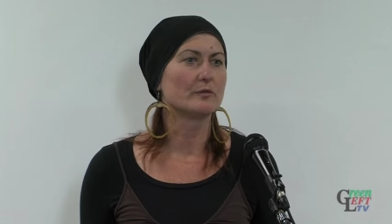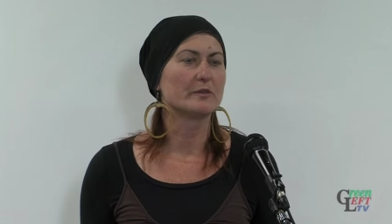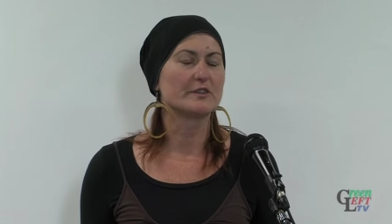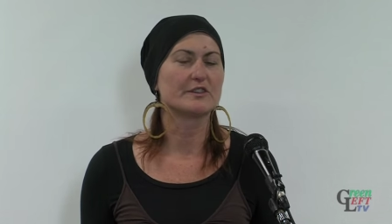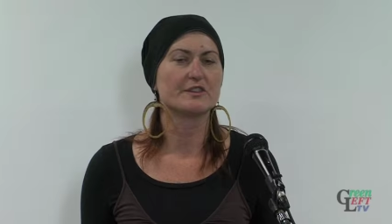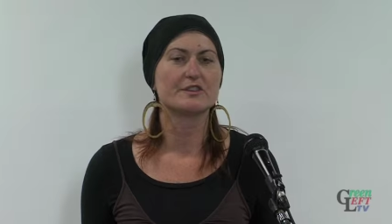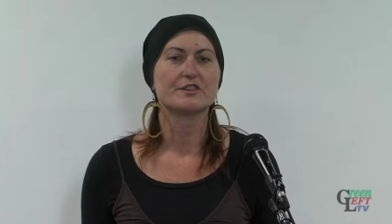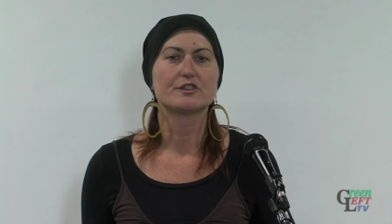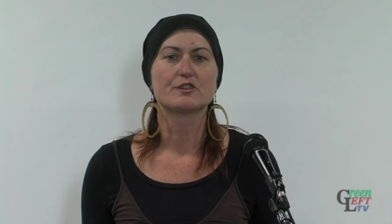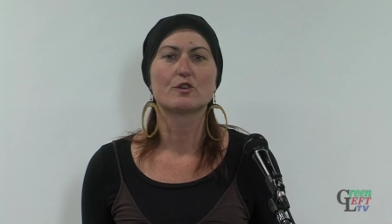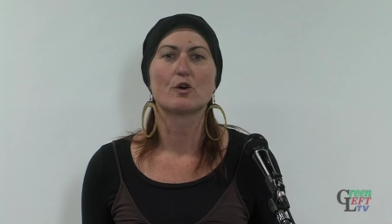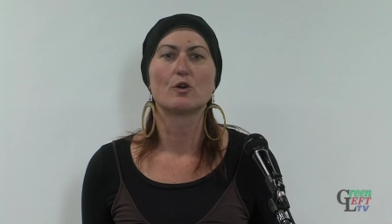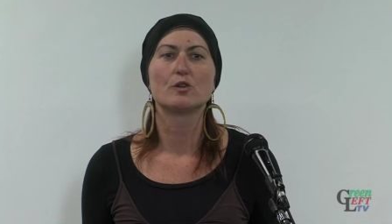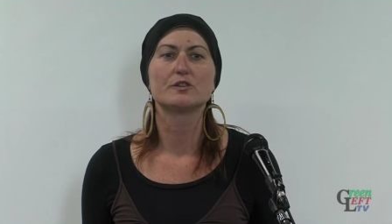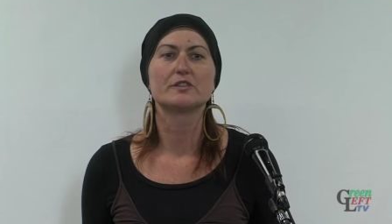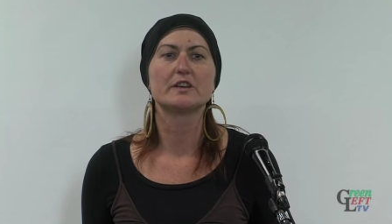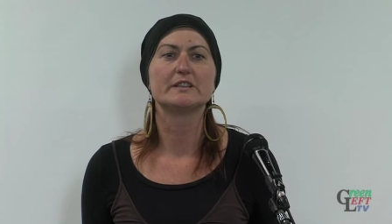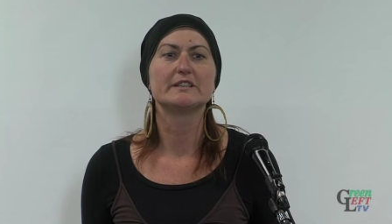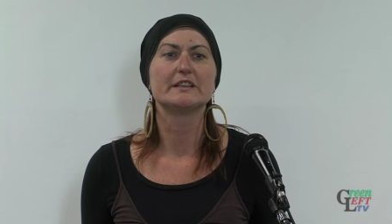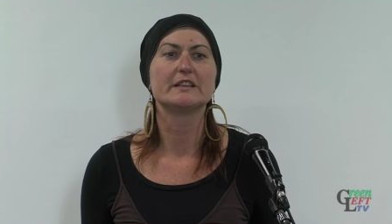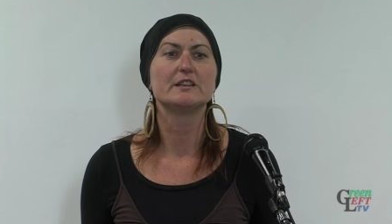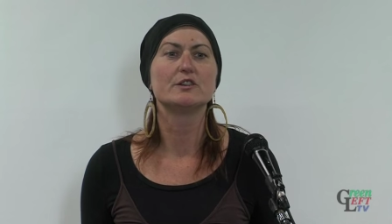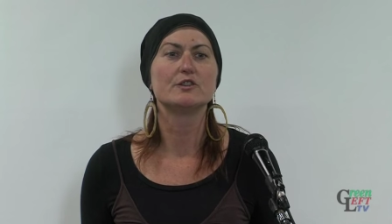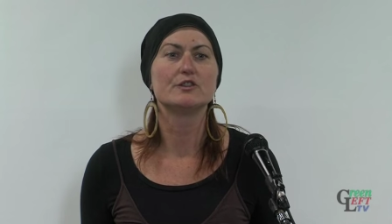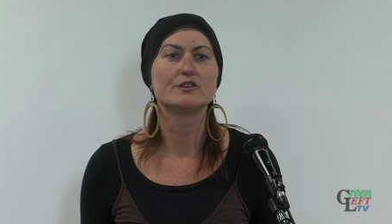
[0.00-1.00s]
which is called The
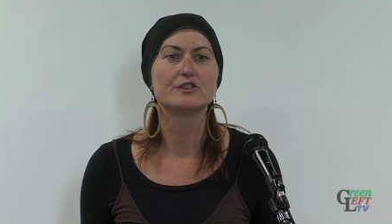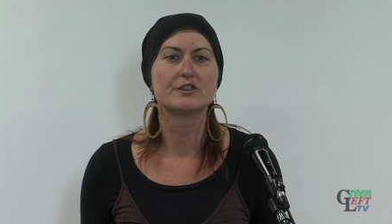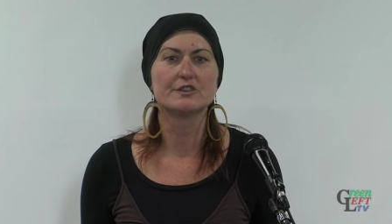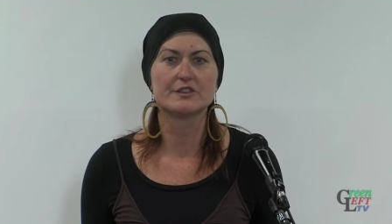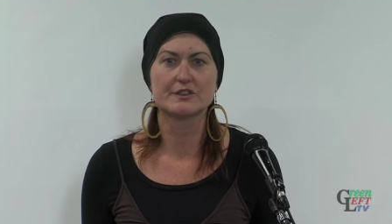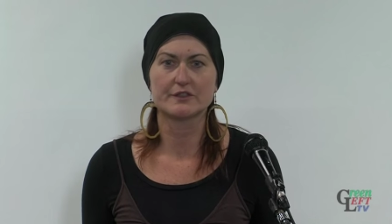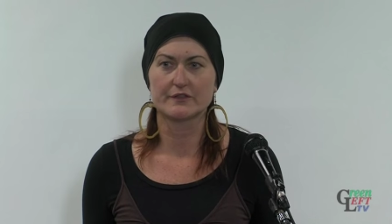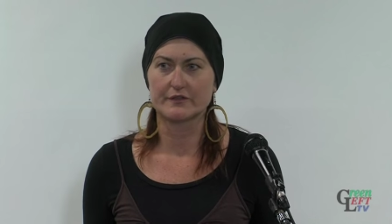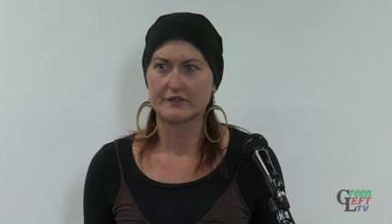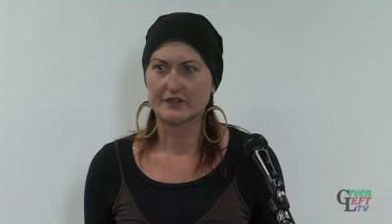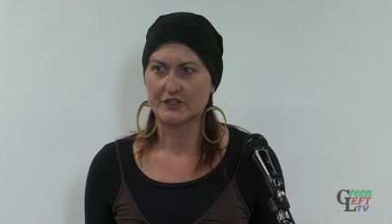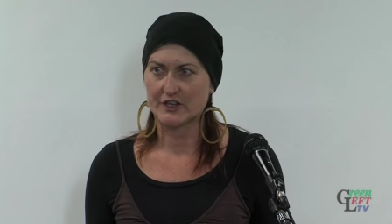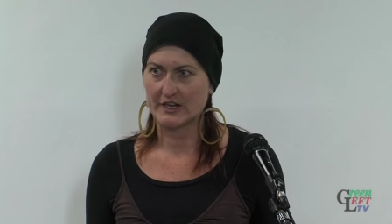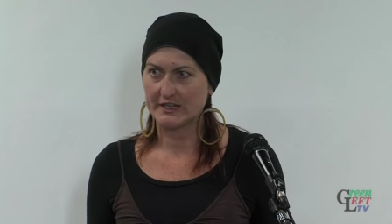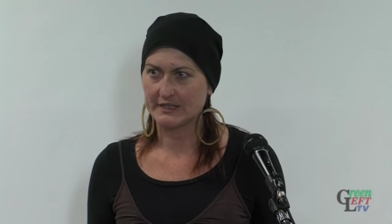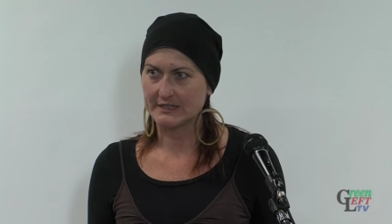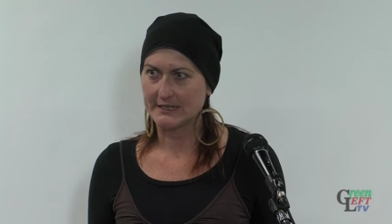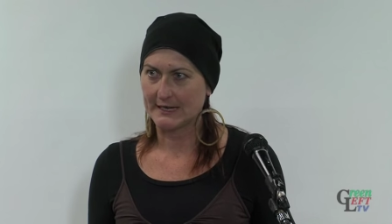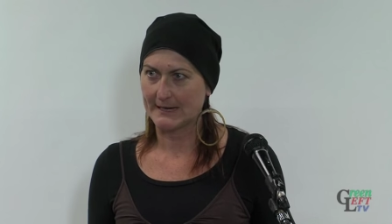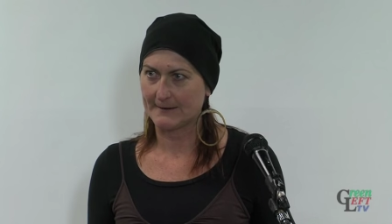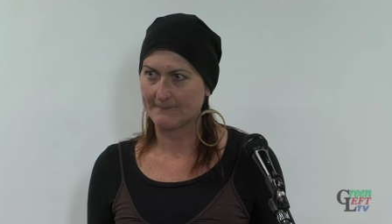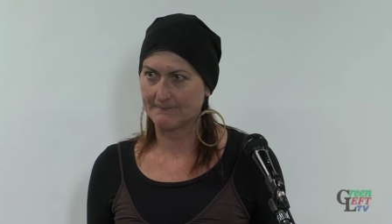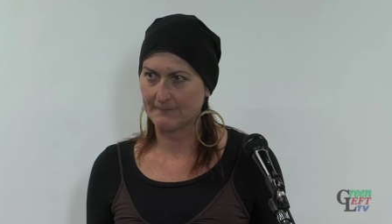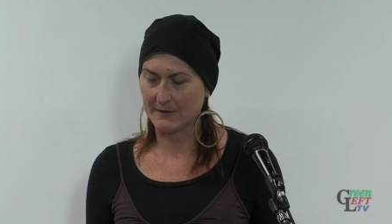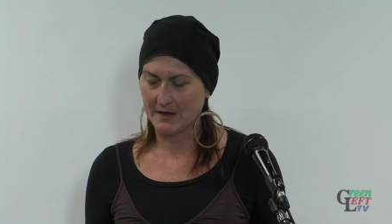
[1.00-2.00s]
Delusions of
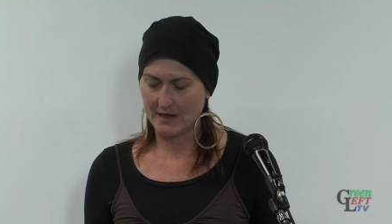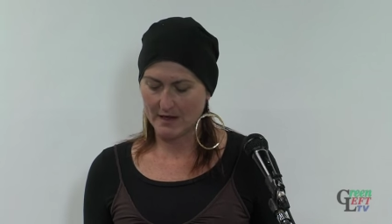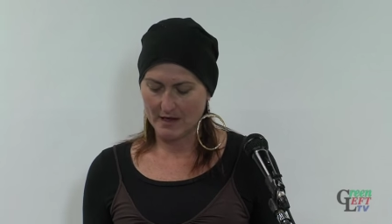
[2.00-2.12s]
Gender,